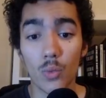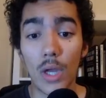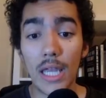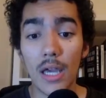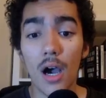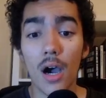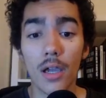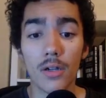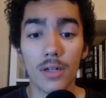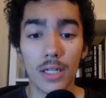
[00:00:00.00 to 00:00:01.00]
way
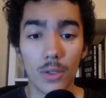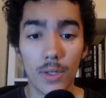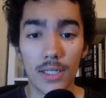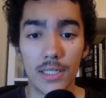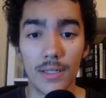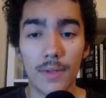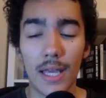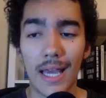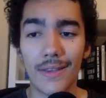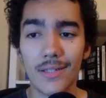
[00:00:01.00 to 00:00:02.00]
higher liquidity.
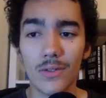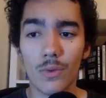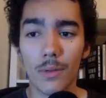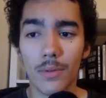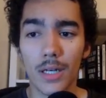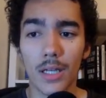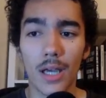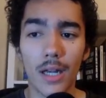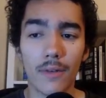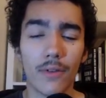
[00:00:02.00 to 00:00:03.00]
And this is what I'm going to
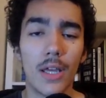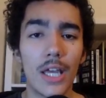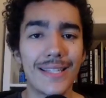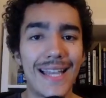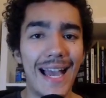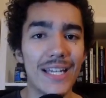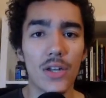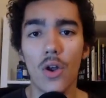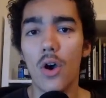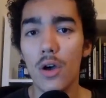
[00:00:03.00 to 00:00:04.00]
kind of
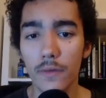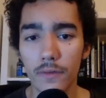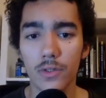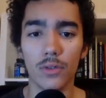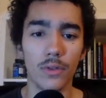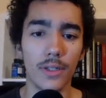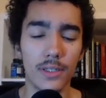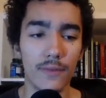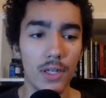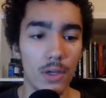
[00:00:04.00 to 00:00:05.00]
tangent off to in
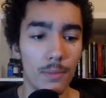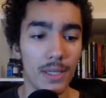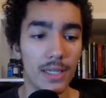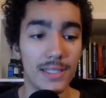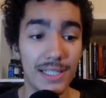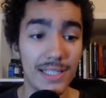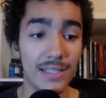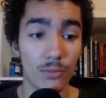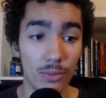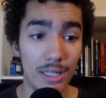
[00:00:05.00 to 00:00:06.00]
this video, because this
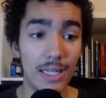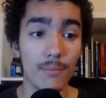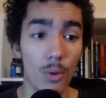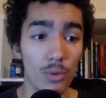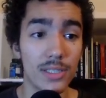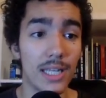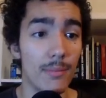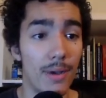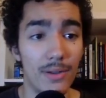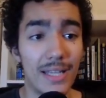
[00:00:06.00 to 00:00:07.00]
is really mostly
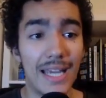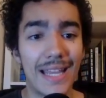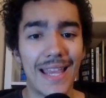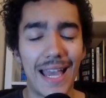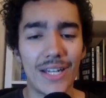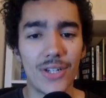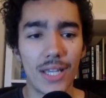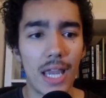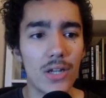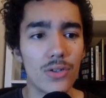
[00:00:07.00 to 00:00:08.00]
about the
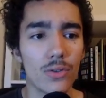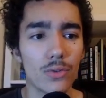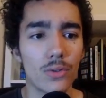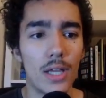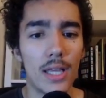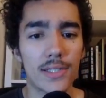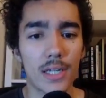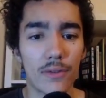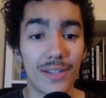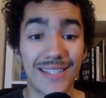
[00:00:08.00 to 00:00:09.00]
educational
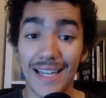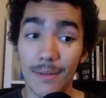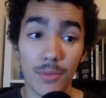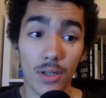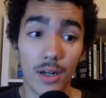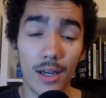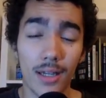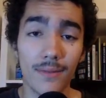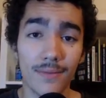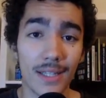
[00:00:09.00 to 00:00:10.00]
side of things. And I'm not going to
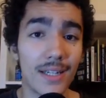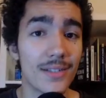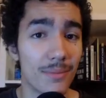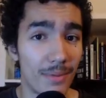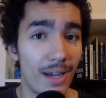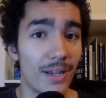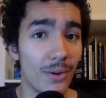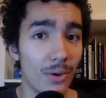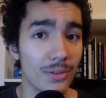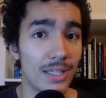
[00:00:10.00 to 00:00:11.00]
lie, it is a buy
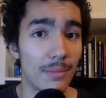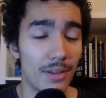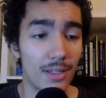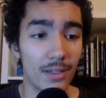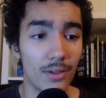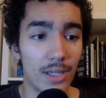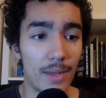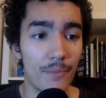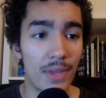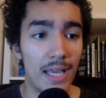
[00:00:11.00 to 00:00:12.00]
and hold type of thing.
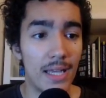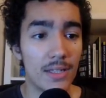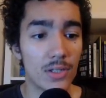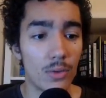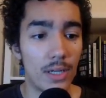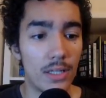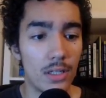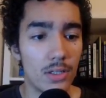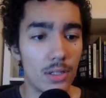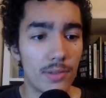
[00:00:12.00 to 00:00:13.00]
Okay, so
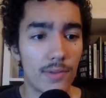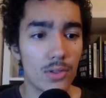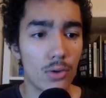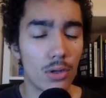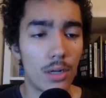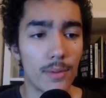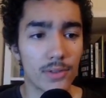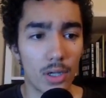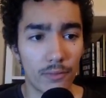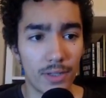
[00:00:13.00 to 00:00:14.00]
in terms of the tokenomics